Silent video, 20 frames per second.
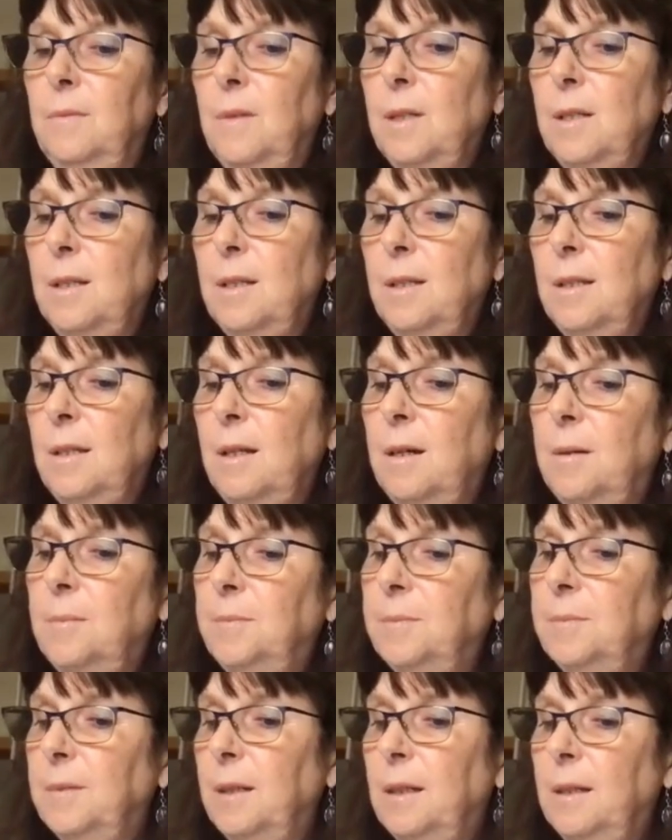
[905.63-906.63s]
this is
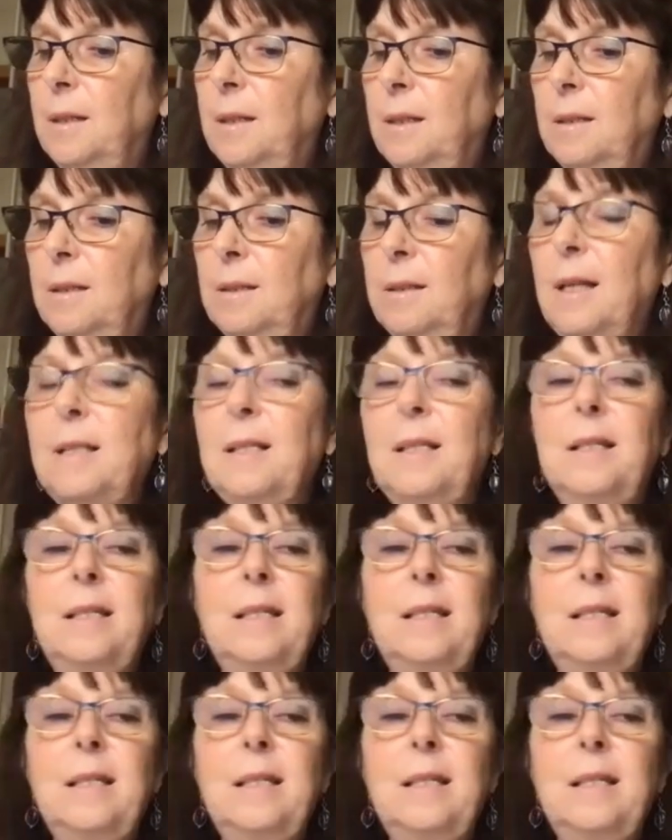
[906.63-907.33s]
um, less